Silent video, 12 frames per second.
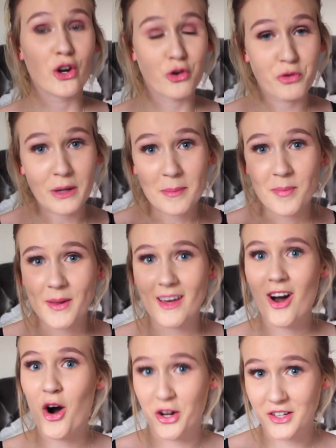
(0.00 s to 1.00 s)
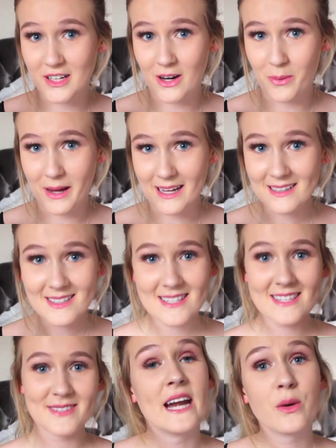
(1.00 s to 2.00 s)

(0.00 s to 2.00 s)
creepy ongoings.